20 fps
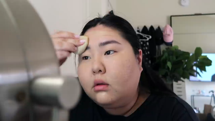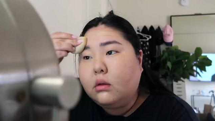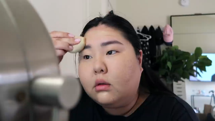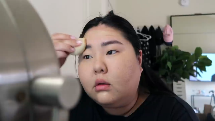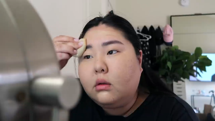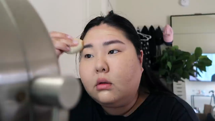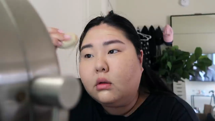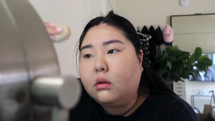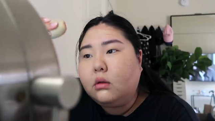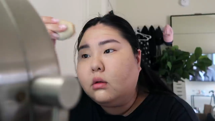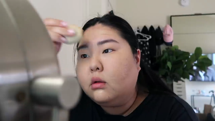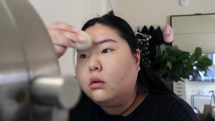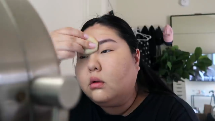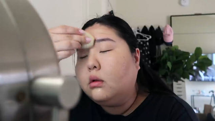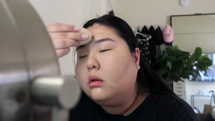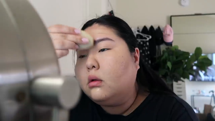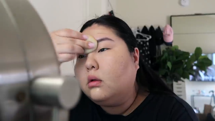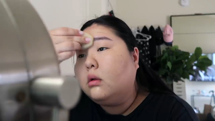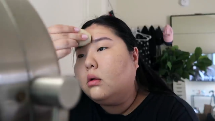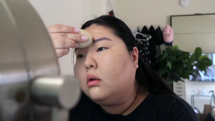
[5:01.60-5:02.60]

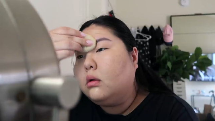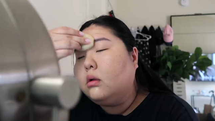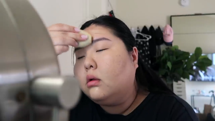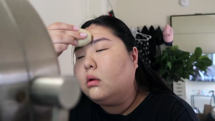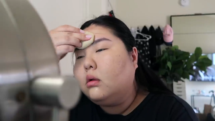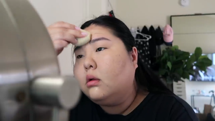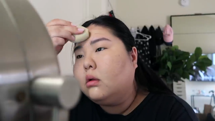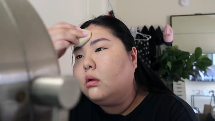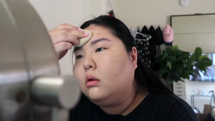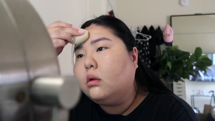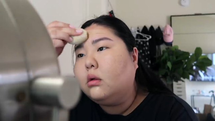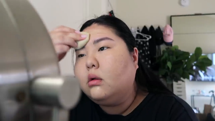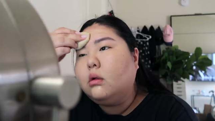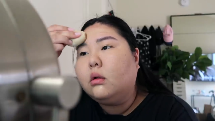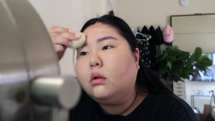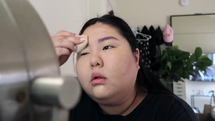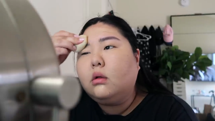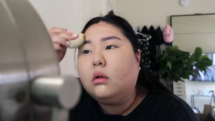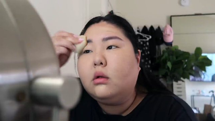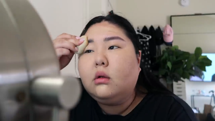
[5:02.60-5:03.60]

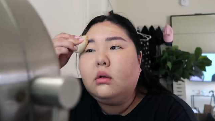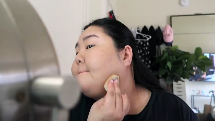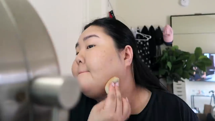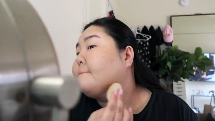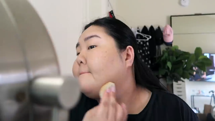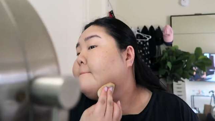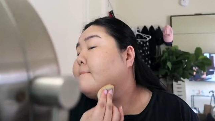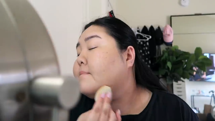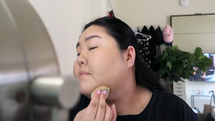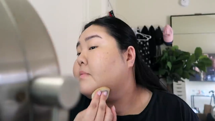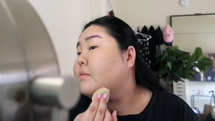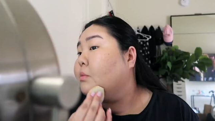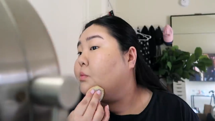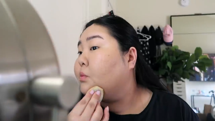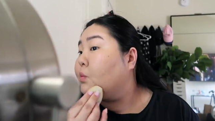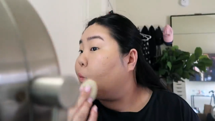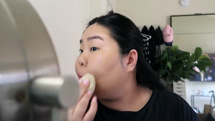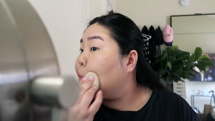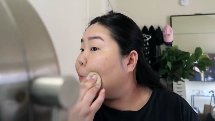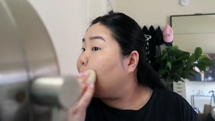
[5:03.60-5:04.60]

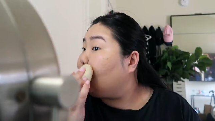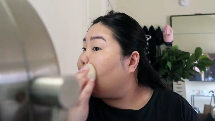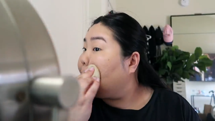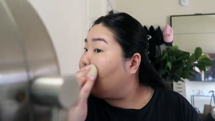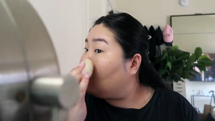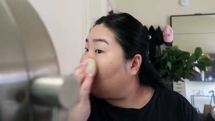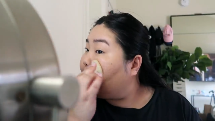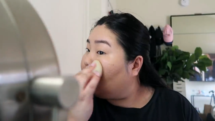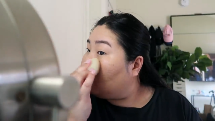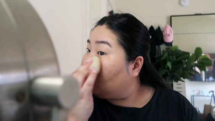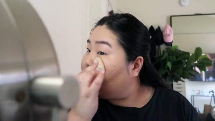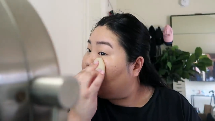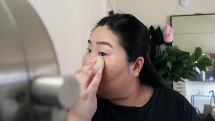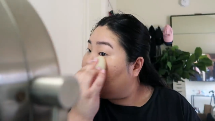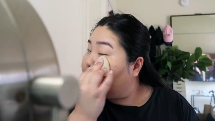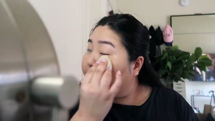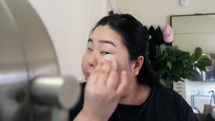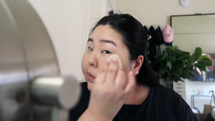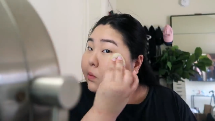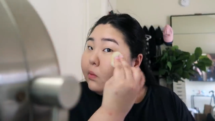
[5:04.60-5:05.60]

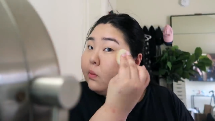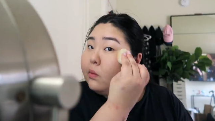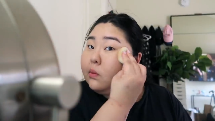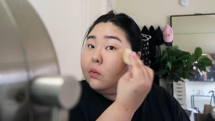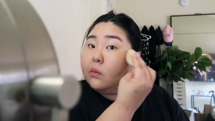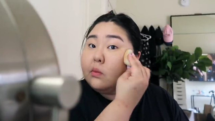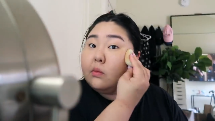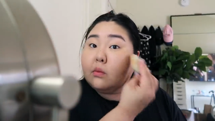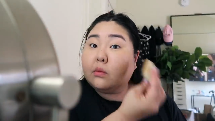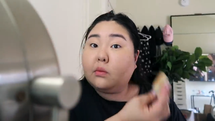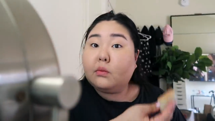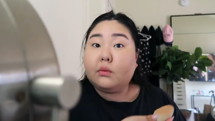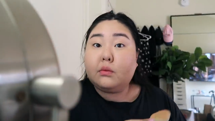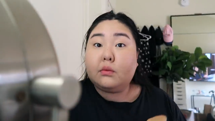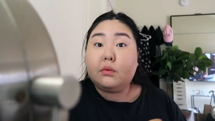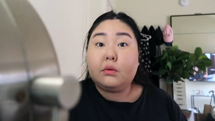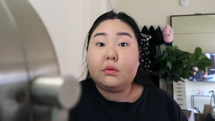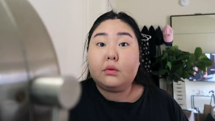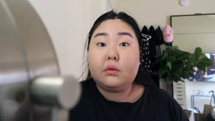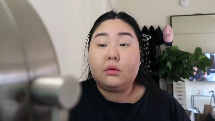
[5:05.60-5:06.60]

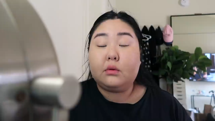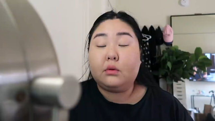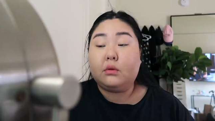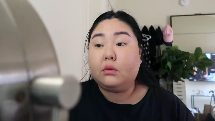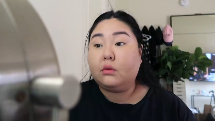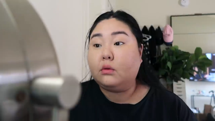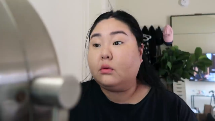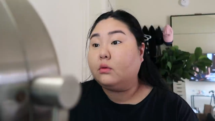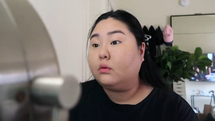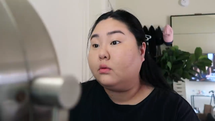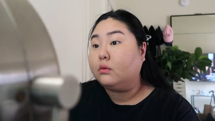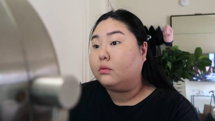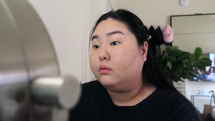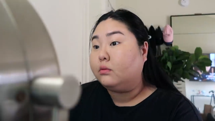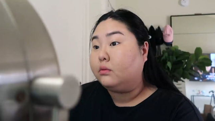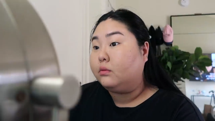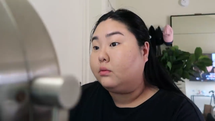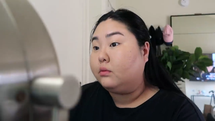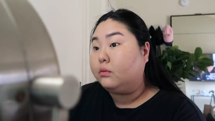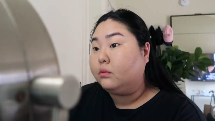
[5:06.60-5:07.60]

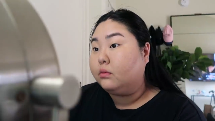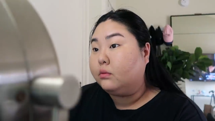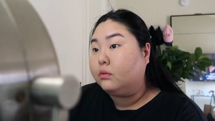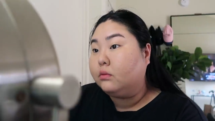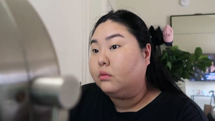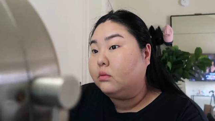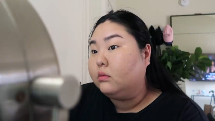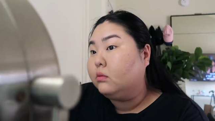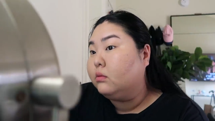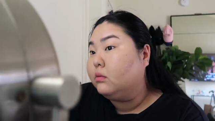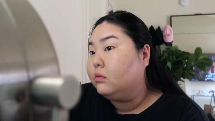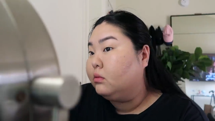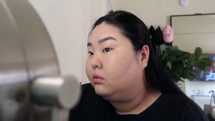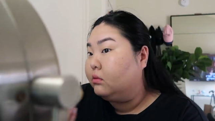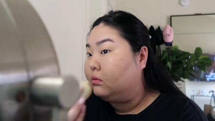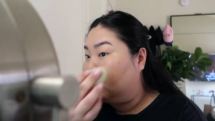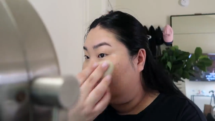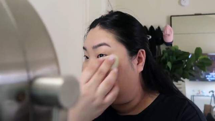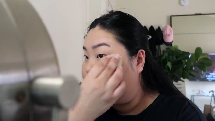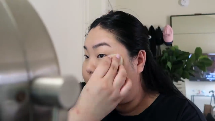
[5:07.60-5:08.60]

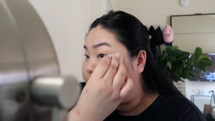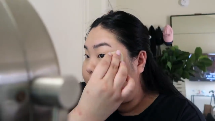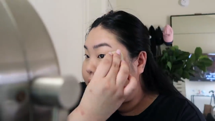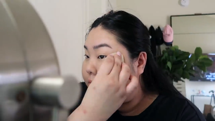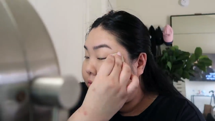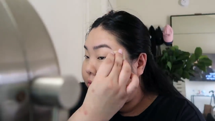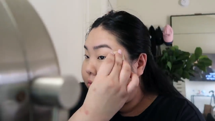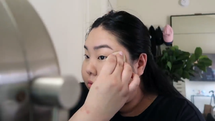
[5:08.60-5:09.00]
No one is speaking in this clip.